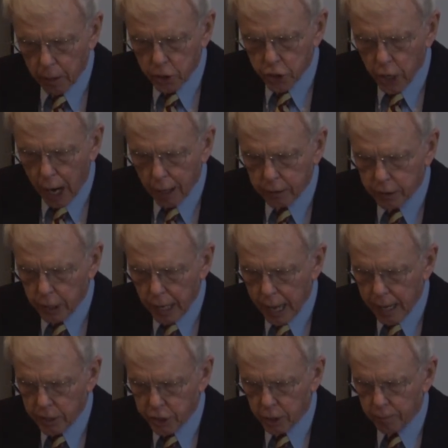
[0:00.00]
shocked the
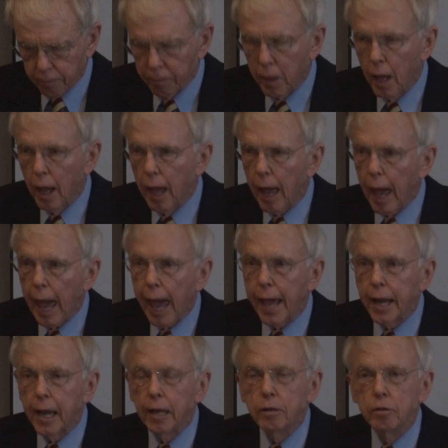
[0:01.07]
nation.
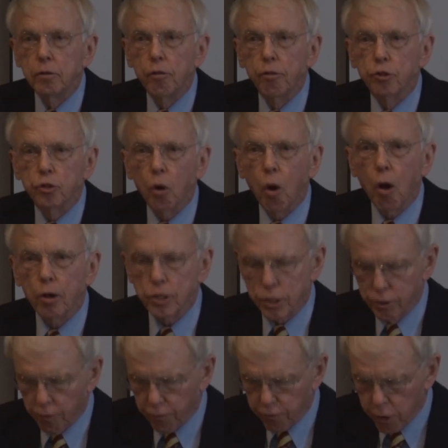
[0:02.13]
And it
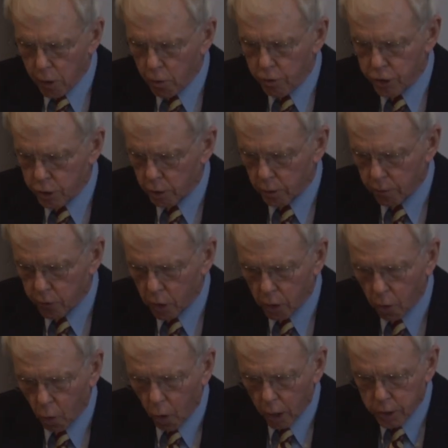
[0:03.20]
tossed the future of the
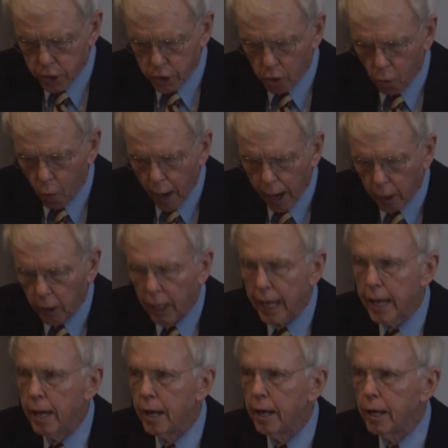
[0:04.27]
court
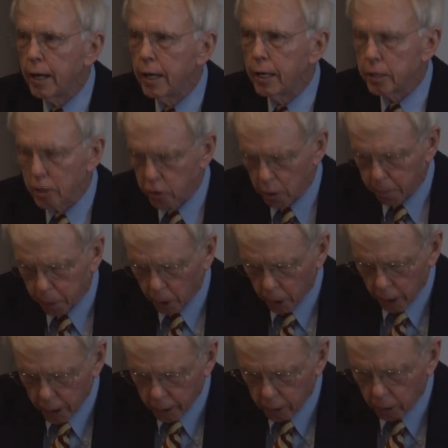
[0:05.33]
squarely into the
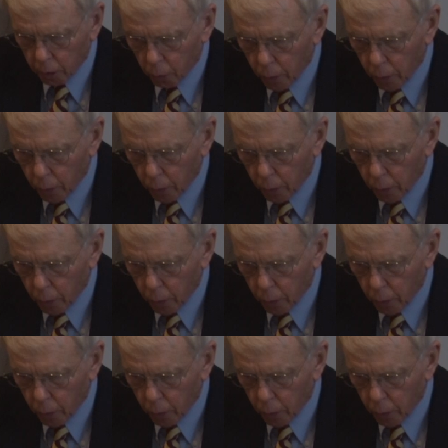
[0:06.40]
political